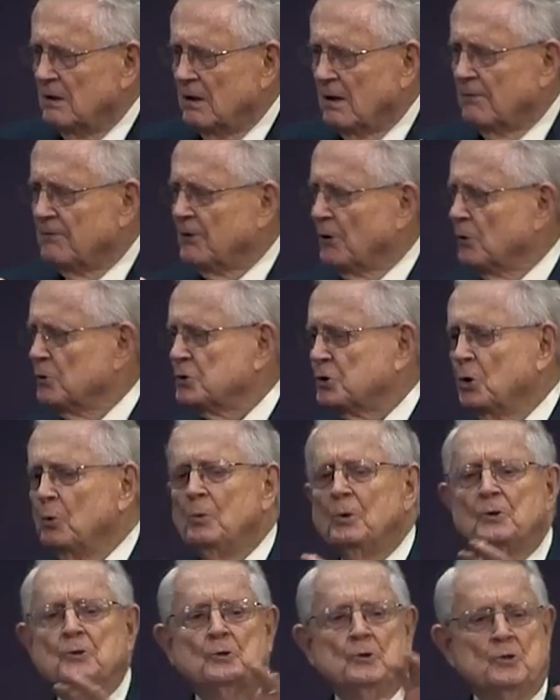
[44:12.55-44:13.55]
of those who
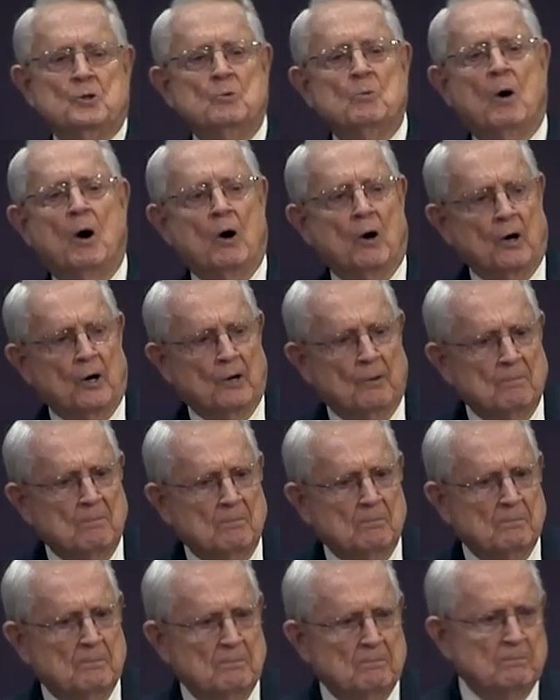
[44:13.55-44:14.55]
will do you
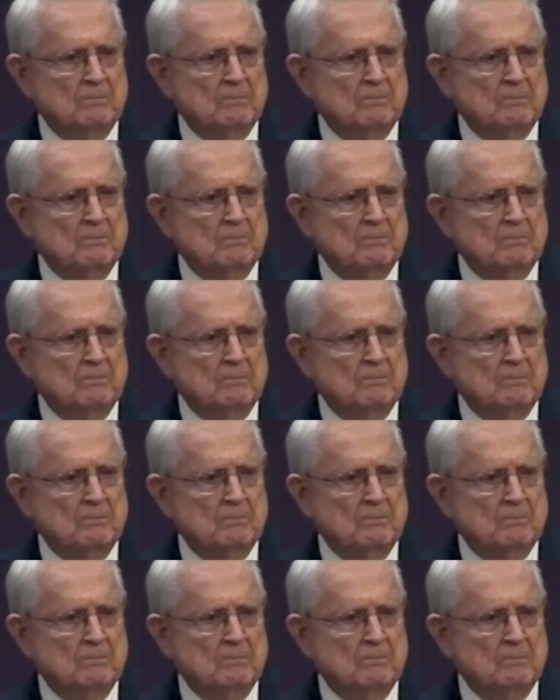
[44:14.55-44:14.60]
harm.